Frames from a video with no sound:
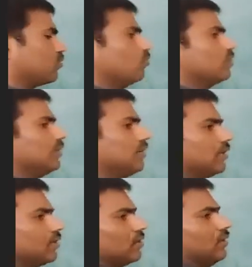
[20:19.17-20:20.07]
2 here.
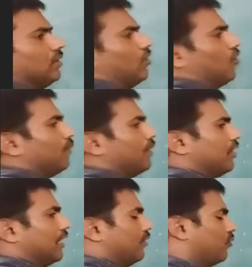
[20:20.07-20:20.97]
How many
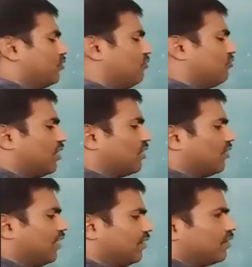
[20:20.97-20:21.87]
hydrogens are
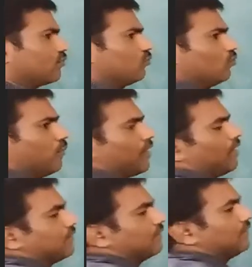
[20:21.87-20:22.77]
there here? 2. But
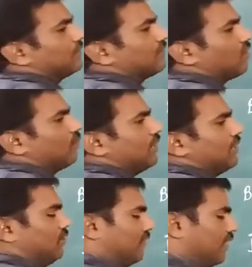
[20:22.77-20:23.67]
oxygen, how many
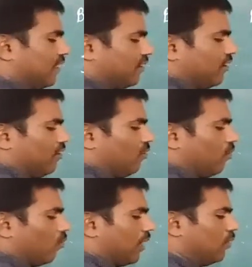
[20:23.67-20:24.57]
is there?
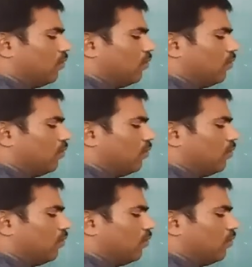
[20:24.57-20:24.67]
1